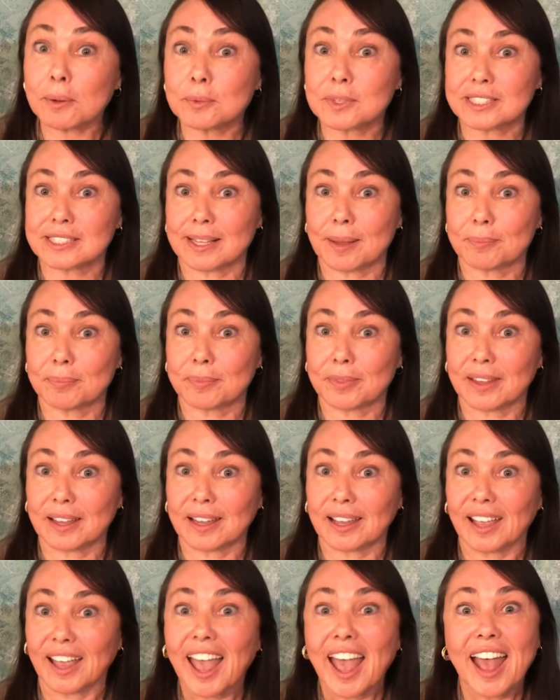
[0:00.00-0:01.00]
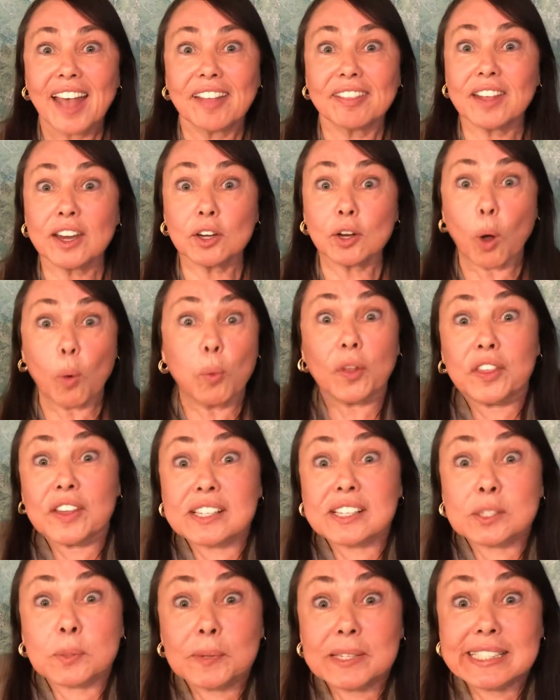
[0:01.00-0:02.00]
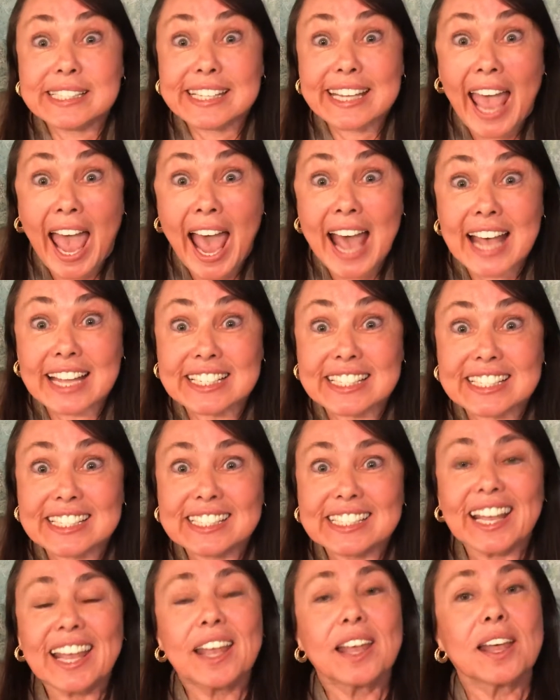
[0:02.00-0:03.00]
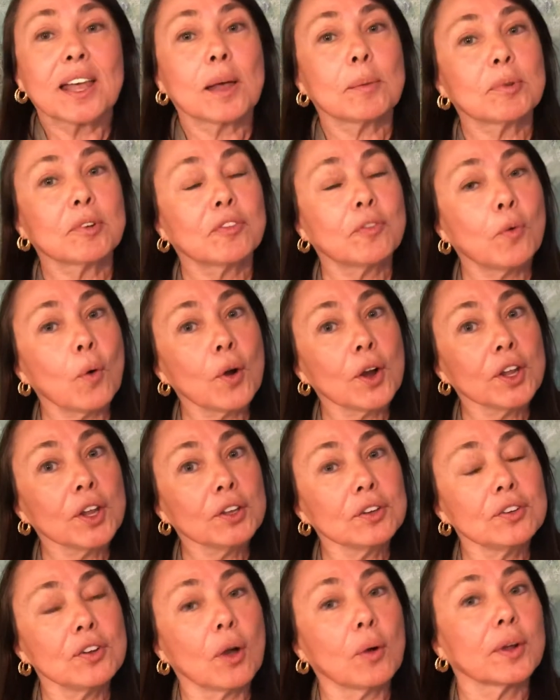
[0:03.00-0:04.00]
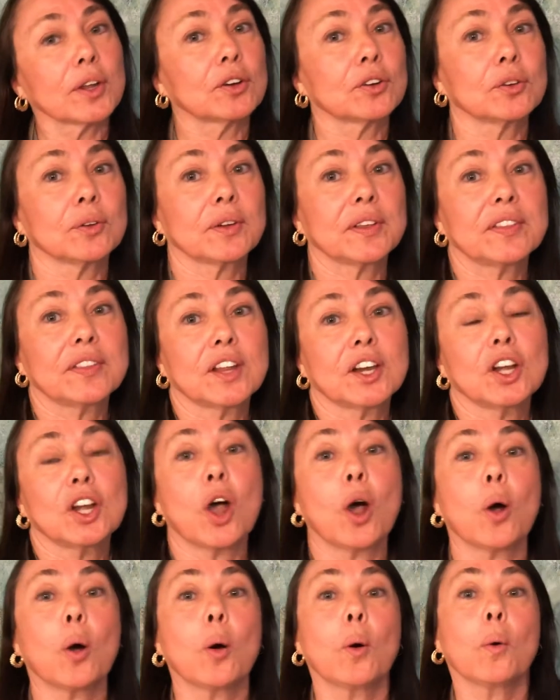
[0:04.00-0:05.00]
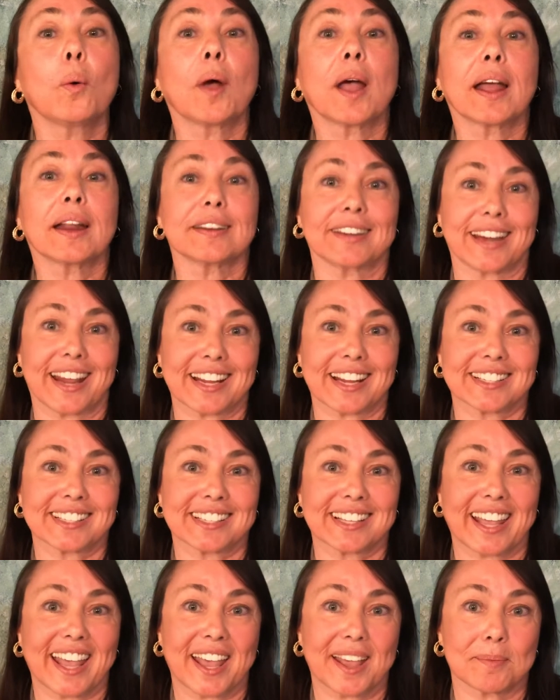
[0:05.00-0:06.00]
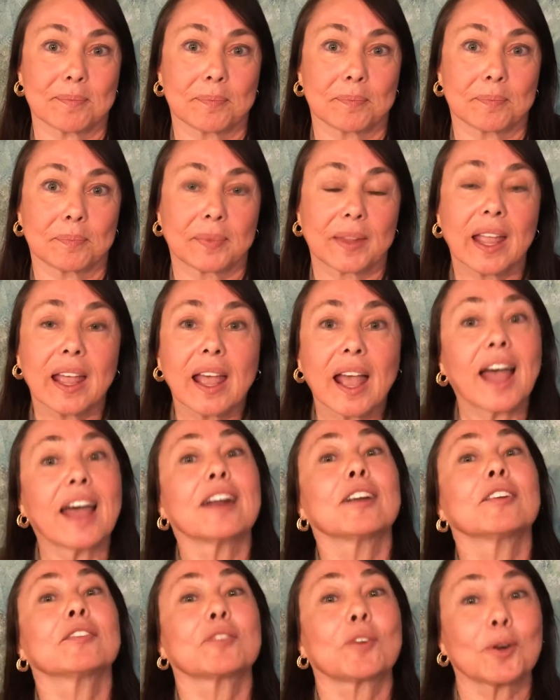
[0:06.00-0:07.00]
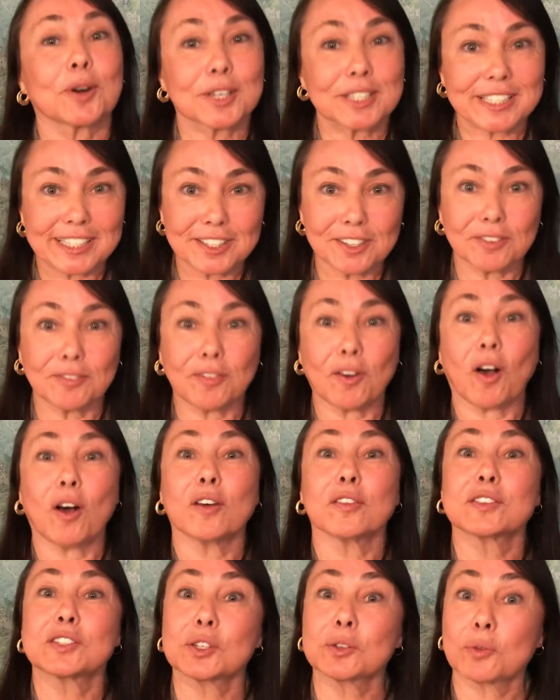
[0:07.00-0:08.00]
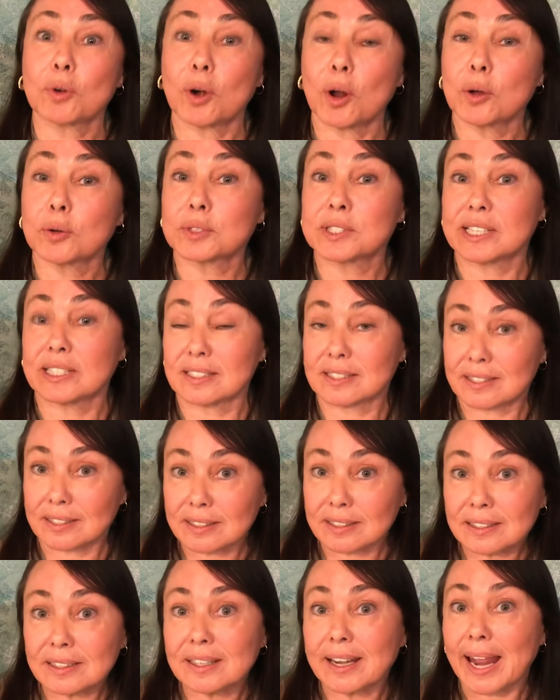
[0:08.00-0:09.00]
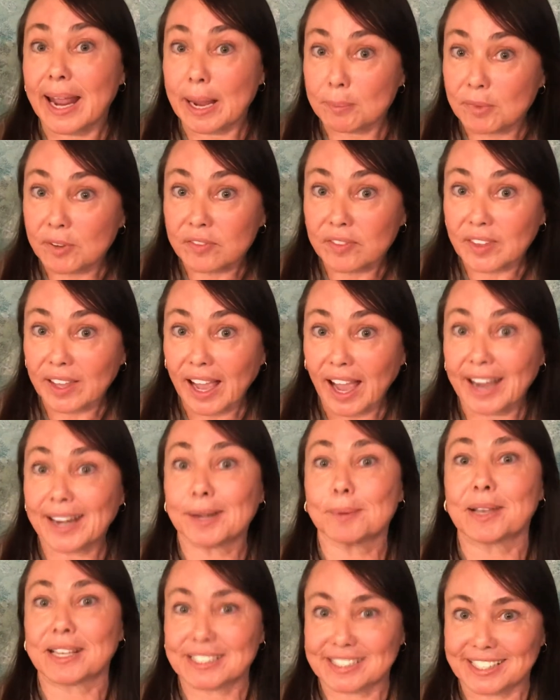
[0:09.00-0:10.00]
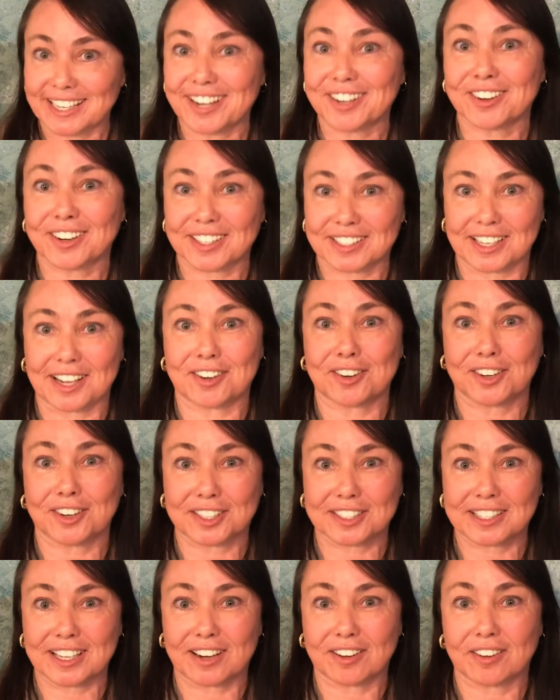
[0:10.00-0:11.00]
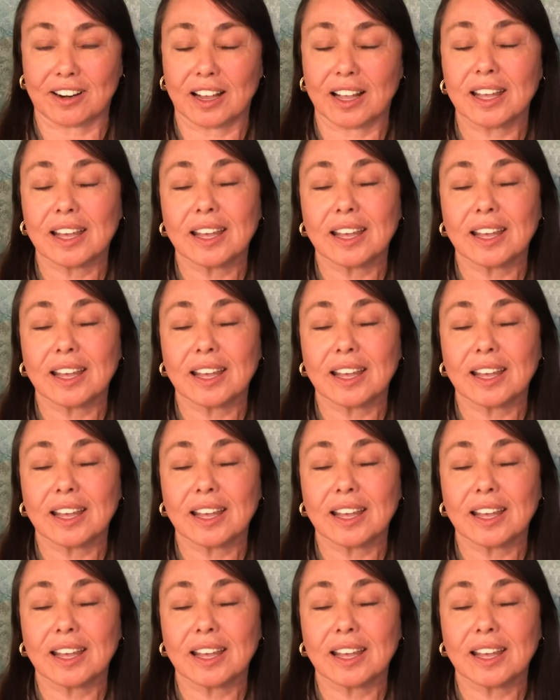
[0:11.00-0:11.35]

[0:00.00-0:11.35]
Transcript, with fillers: with something. And then you go, well, this one's yes. And before you know it, you're doing the no and yes game. And of course, it evolves and grows into the name of the item, etc., etc., etc.